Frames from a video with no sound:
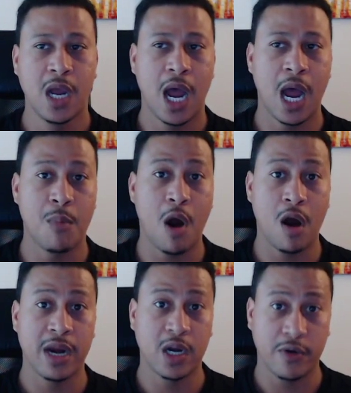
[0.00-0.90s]

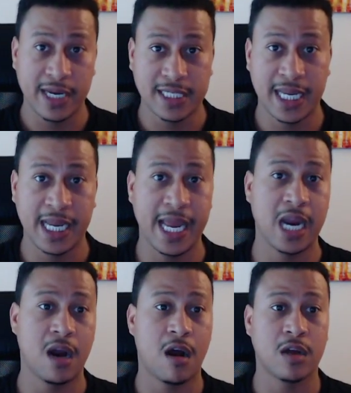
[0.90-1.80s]
are increasing
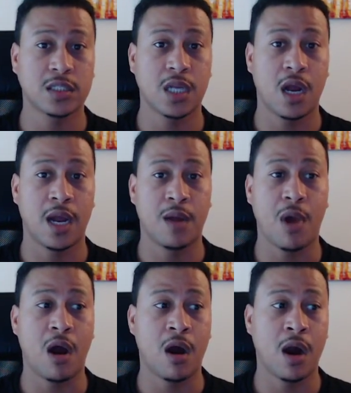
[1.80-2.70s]
and costs
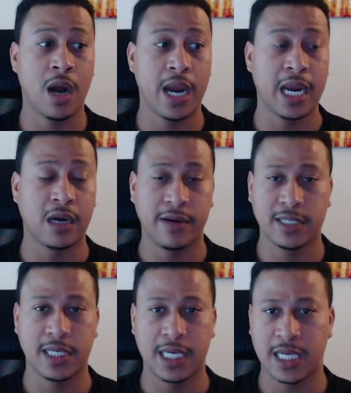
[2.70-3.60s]
are
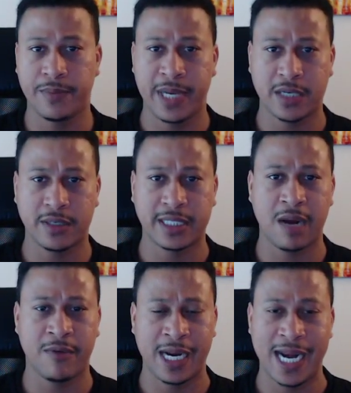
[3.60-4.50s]
increasing, it doesn't mean that you
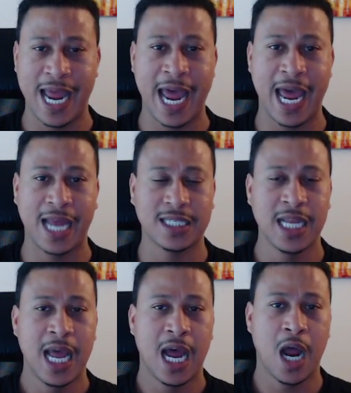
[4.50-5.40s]
stop running ads.
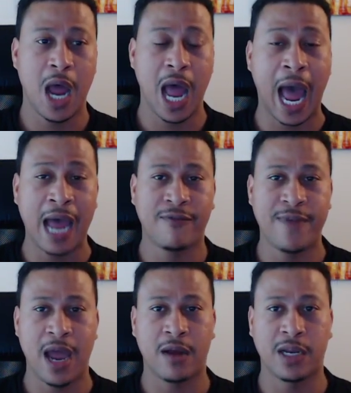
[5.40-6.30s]
I
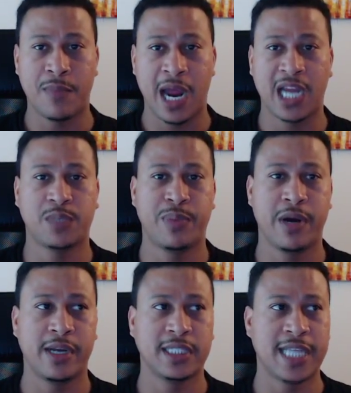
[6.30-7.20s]
found in my
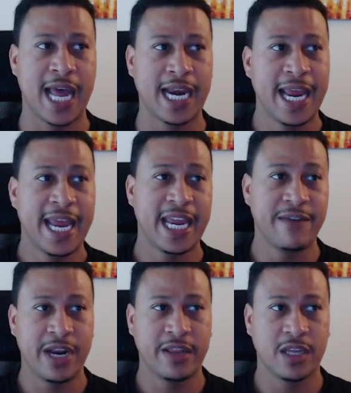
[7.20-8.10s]
experience that
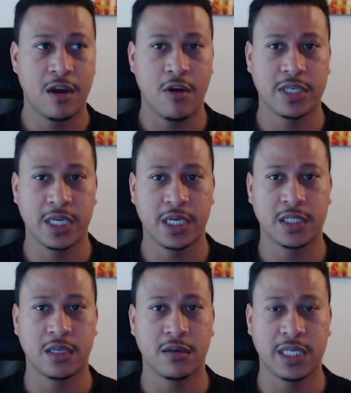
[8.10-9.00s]
even in the coaching,
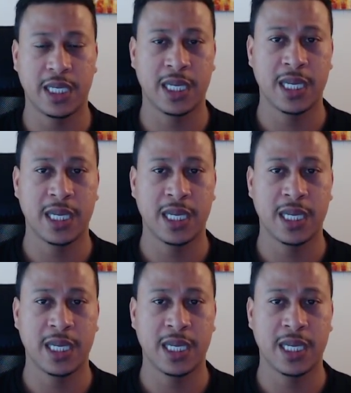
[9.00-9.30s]
consulting,